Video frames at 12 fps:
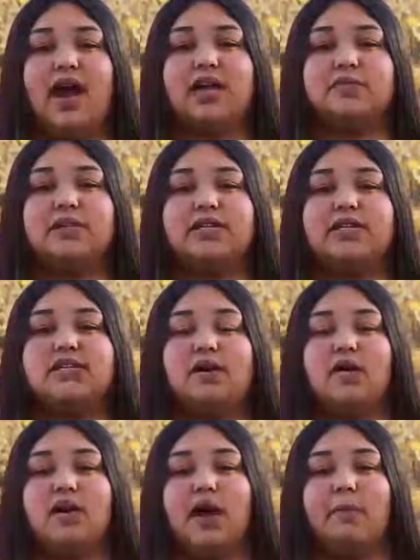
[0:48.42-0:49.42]
As we did
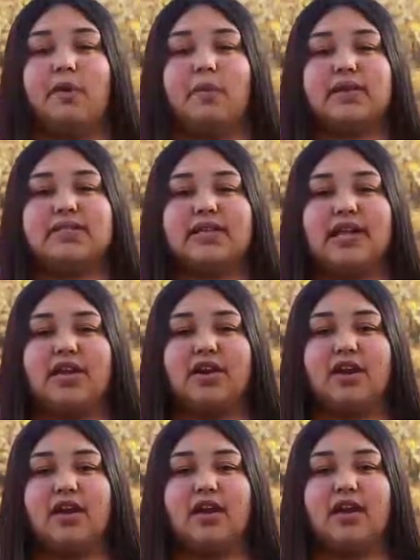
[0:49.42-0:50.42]
so, a couple months
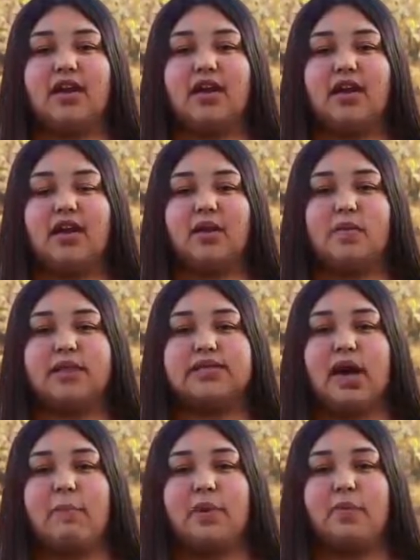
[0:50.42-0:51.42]
later, he
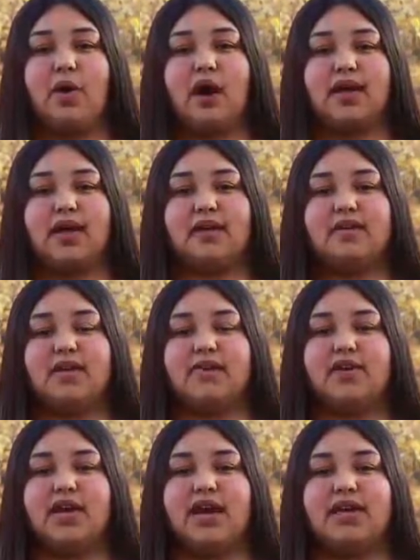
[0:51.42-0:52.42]
was up and walking. He
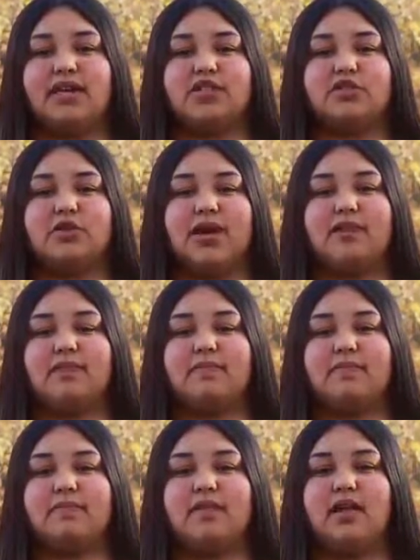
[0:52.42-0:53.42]
regained his strength.
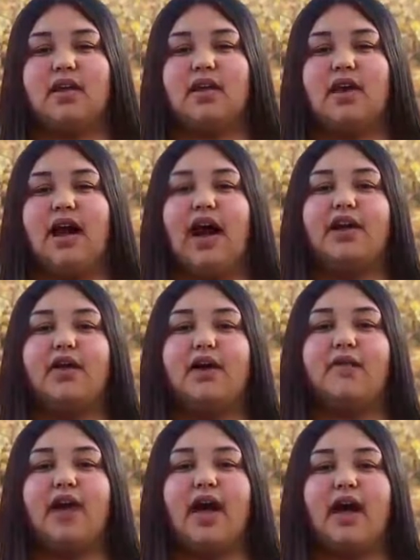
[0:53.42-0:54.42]
I
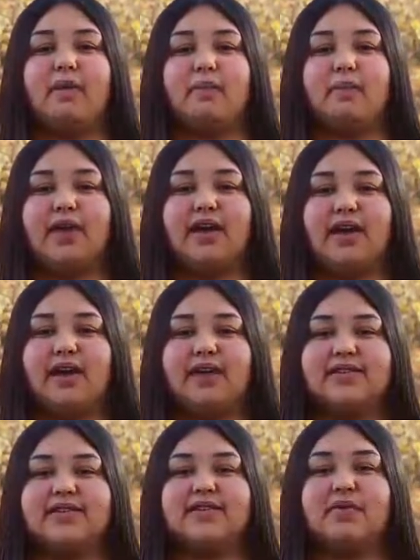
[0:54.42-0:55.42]
know that
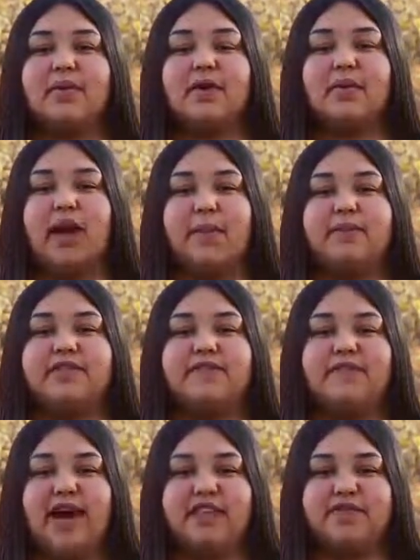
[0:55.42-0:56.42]
because we were able to
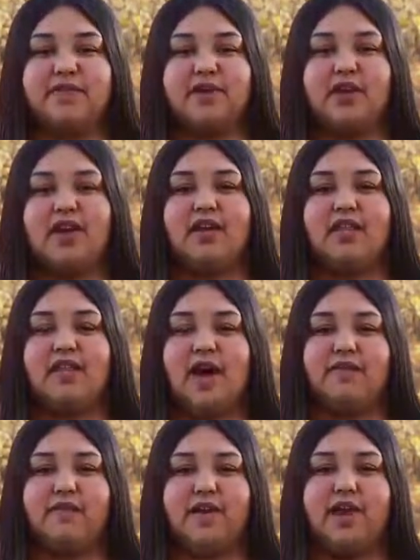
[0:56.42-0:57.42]
fast for
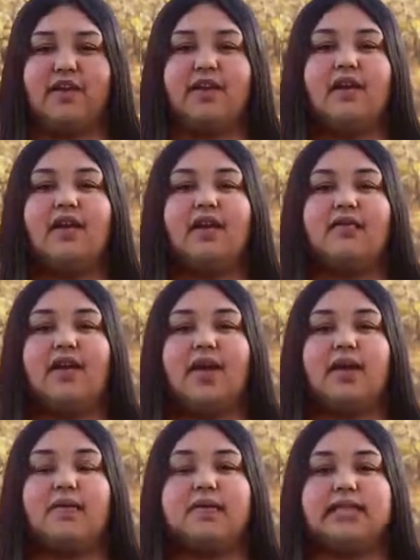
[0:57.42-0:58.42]
that friend, that
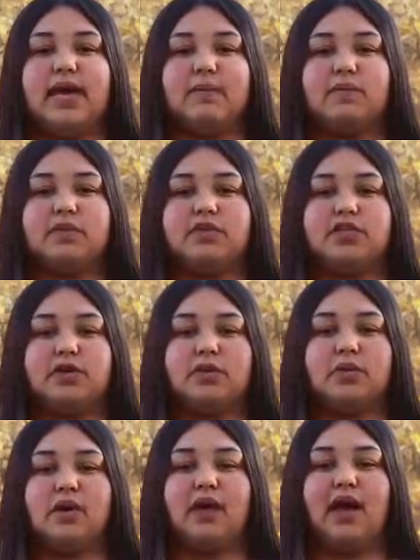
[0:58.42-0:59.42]
he was able
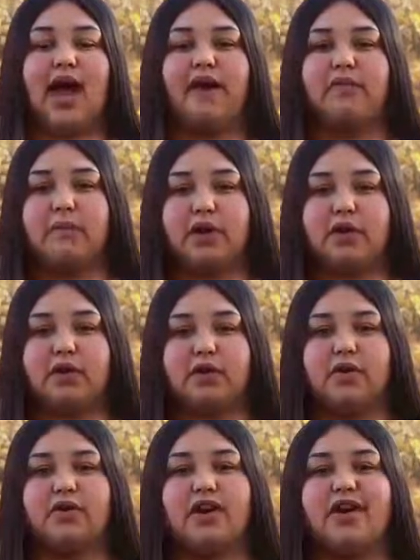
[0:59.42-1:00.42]
to have a
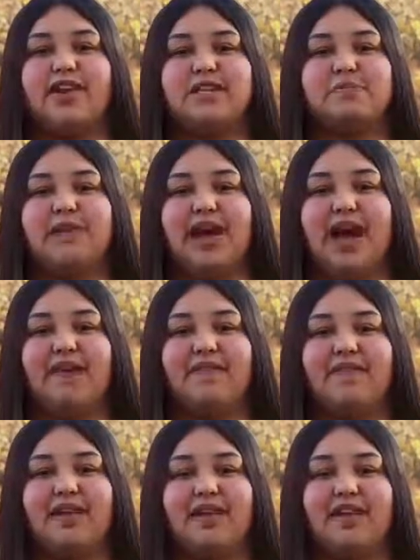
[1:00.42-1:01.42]
miracle on his
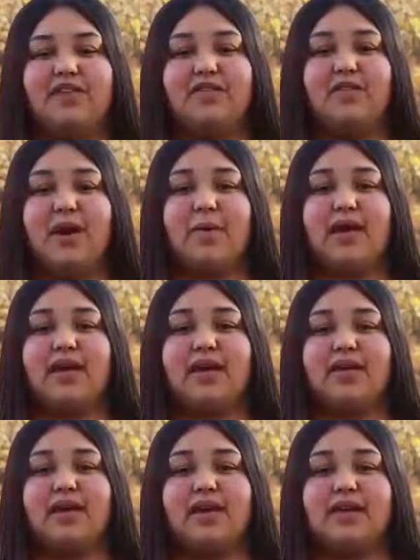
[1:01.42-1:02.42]
behalf, so that way
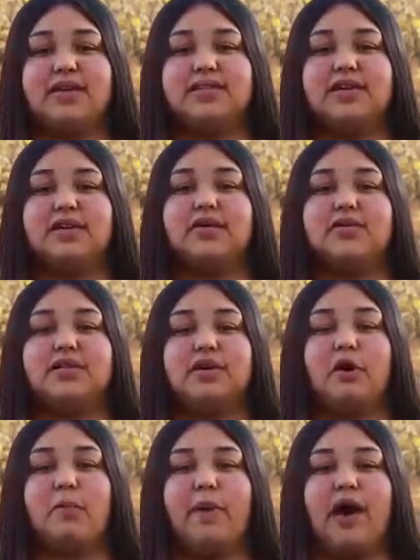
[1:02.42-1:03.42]
he can continue to
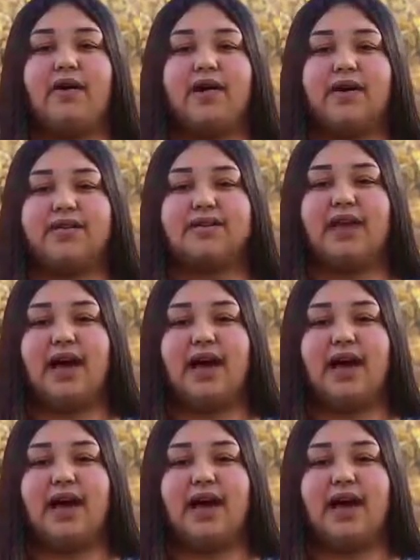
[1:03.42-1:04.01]
go about his